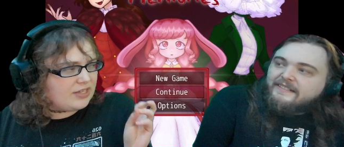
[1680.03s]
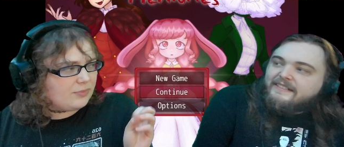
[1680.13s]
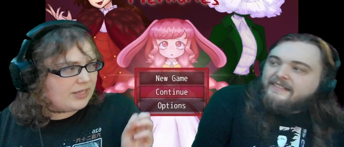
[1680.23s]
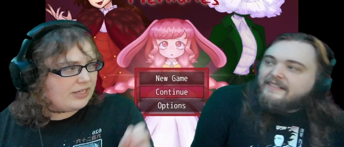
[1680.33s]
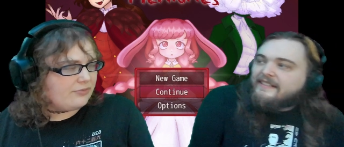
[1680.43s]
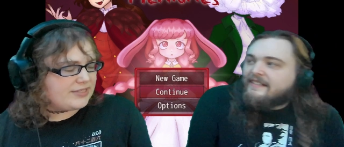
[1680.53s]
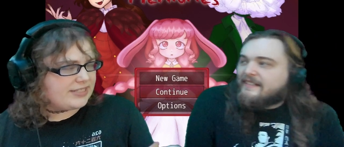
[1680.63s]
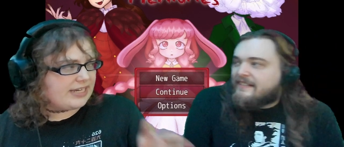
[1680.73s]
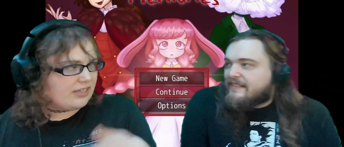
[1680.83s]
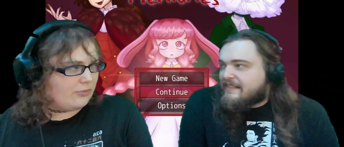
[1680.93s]
Speaker 1: me, was
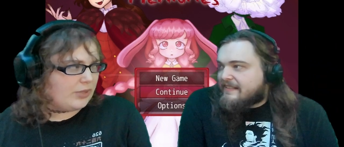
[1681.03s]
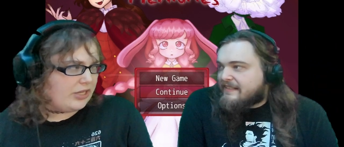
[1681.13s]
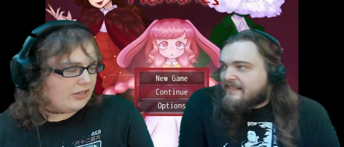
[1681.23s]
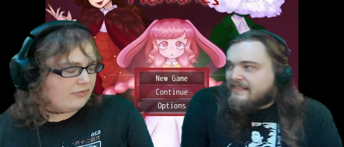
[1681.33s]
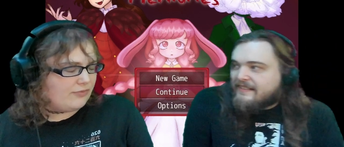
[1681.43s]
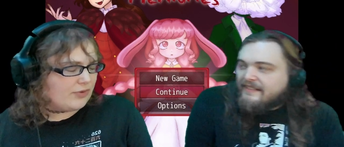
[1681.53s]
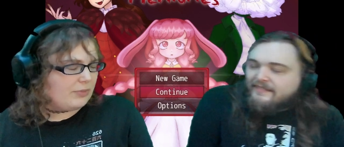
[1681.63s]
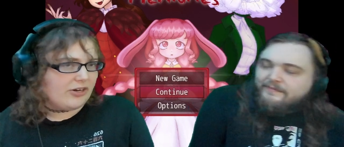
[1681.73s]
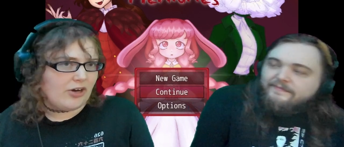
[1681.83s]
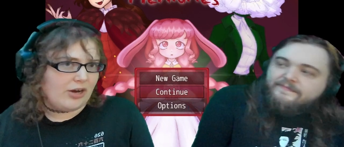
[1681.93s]
taking me from
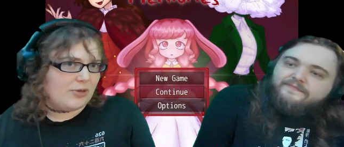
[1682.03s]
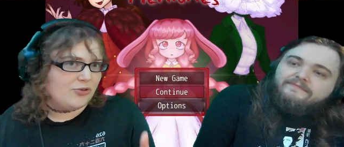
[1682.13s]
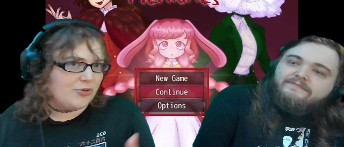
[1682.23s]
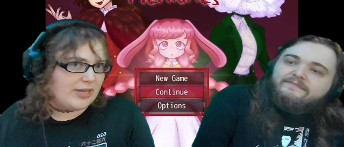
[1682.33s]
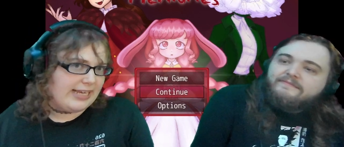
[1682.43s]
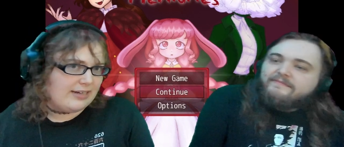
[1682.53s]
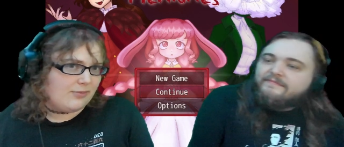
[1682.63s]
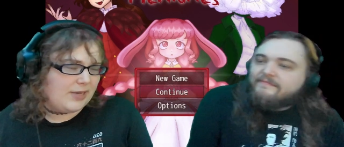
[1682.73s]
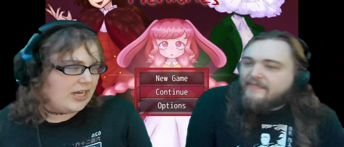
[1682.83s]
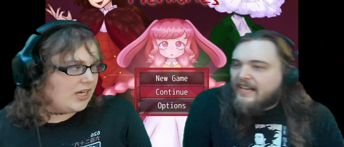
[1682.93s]
my grandma who hated
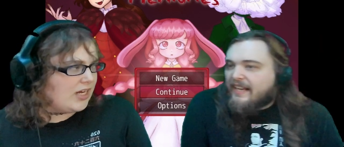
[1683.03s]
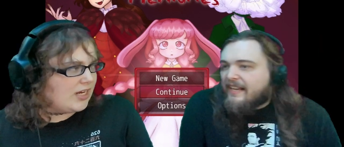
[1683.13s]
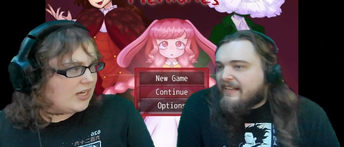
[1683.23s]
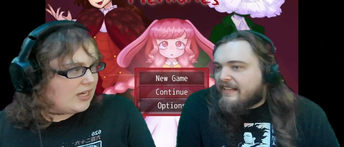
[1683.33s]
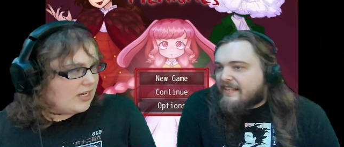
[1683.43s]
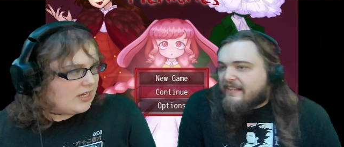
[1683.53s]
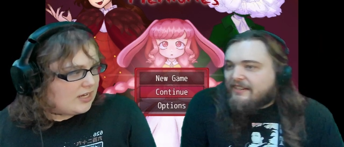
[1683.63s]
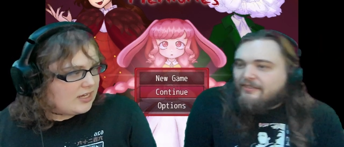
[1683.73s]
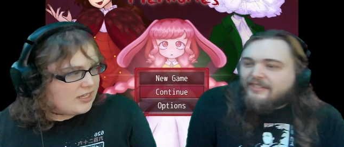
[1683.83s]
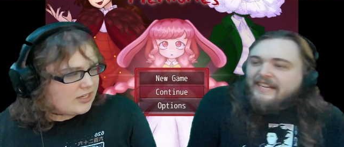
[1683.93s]
me.
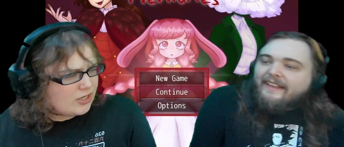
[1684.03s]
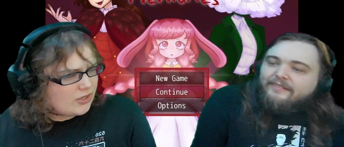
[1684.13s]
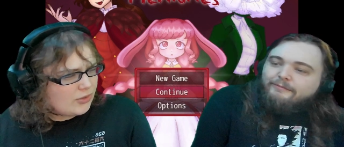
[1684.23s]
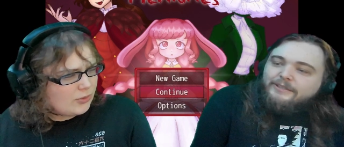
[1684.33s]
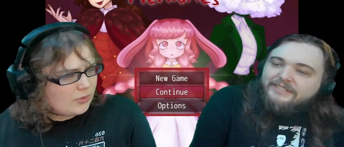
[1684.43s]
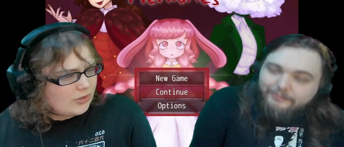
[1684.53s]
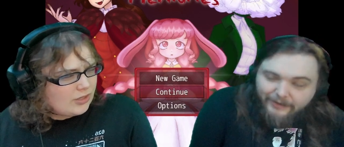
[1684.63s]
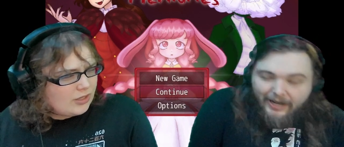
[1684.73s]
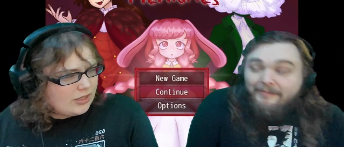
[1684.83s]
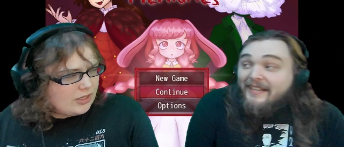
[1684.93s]
Well, yes, know? which is
Speaker 2: what
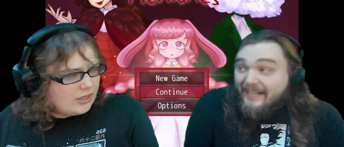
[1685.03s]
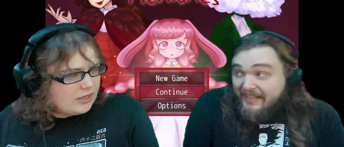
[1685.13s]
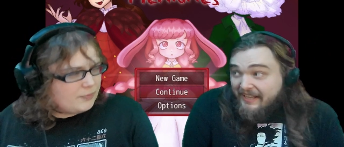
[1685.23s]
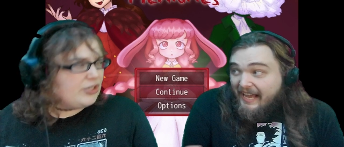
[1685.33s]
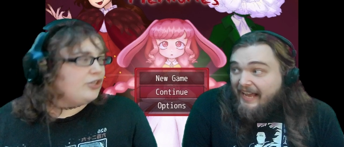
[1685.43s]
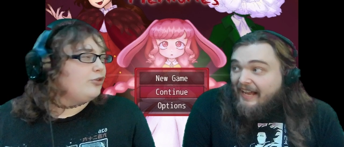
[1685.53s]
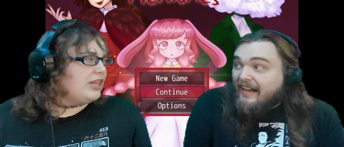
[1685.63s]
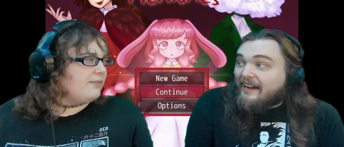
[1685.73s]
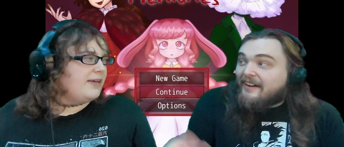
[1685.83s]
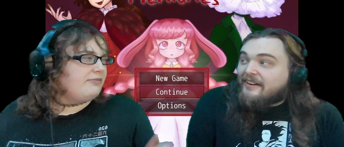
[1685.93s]
I'm getting. But at. you
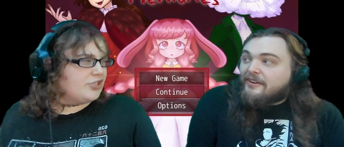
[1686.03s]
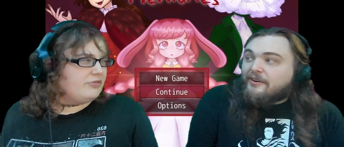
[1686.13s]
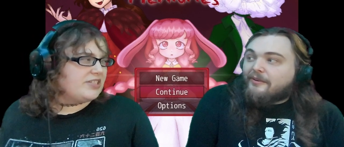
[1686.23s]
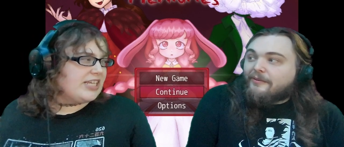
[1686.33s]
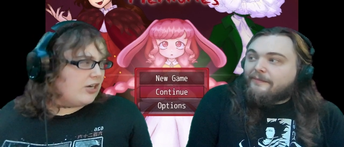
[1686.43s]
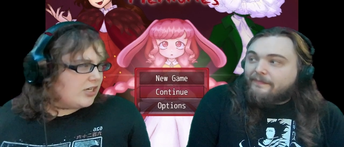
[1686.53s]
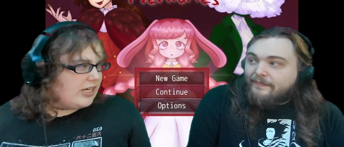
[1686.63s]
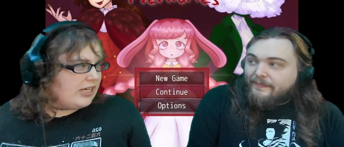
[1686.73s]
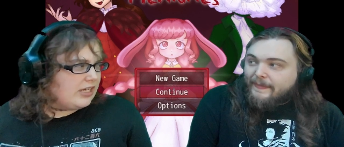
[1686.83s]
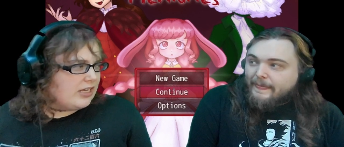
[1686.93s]
Speaker 1: think maybe she was in on
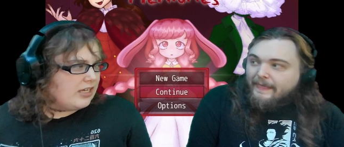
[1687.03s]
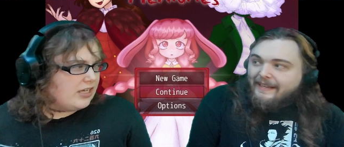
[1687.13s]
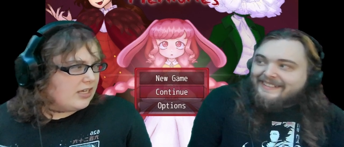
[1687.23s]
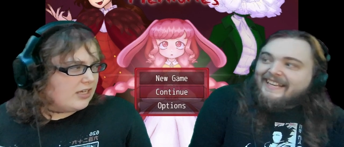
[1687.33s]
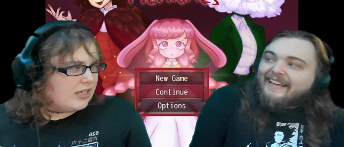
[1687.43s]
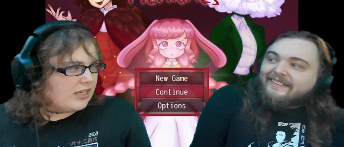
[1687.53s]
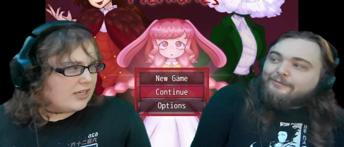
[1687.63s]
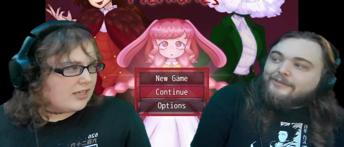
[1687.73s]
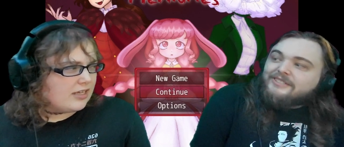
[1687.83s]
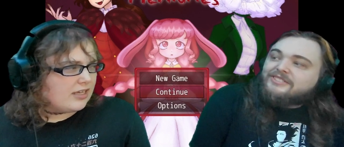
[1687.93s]
it?
Speaker 2: Yes,
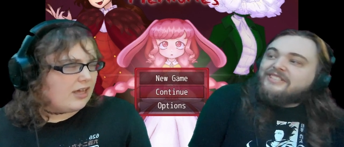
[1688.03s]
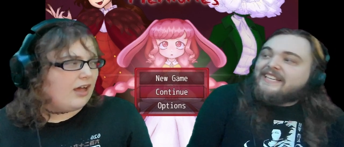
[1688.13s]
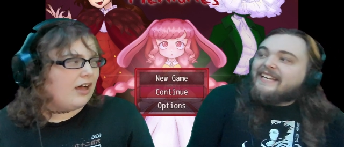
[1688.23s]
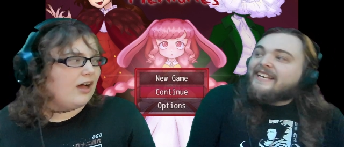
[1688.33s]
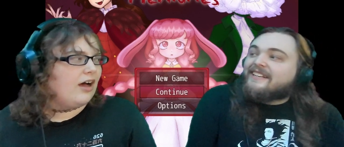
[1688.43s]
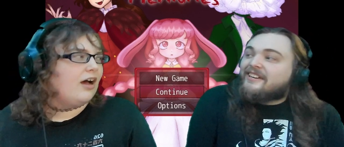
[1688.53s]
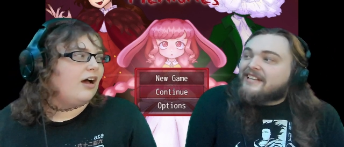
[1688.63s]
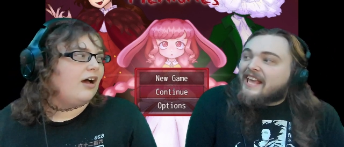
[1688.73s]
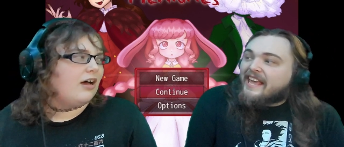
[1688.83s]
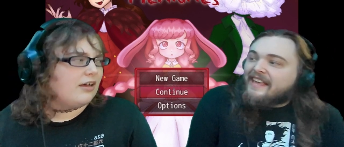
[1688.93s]
was she um, in on it
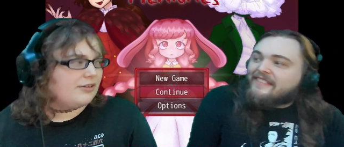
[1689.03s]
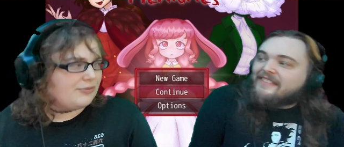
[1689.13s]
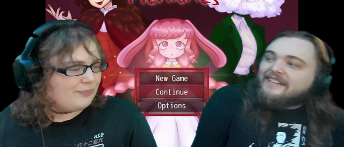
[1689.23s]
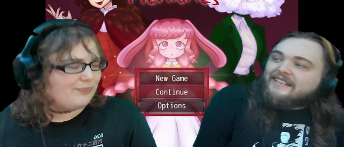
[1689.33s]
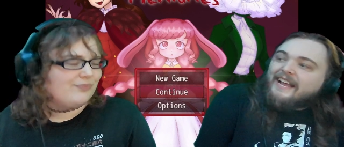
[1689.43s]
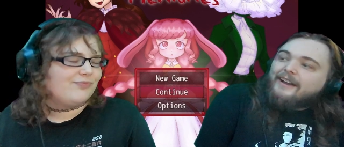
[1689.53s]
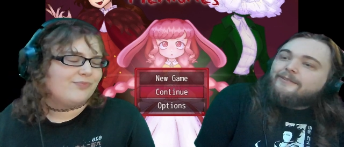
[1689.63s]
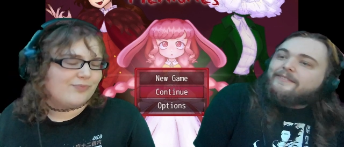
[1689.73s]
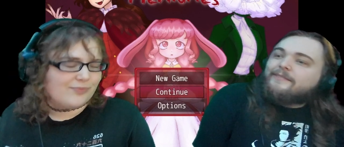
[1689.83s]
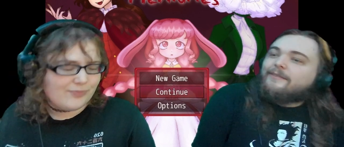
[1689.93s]
and uh, then now
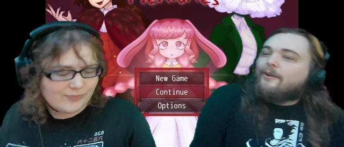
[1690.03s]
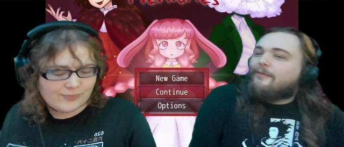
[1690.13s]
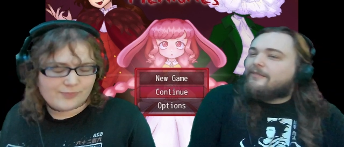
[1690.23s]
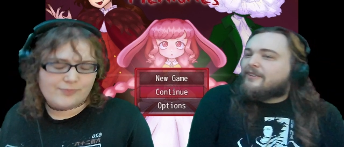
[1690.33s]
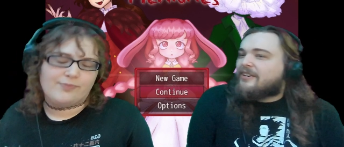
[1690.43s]
mm-hmm. is over her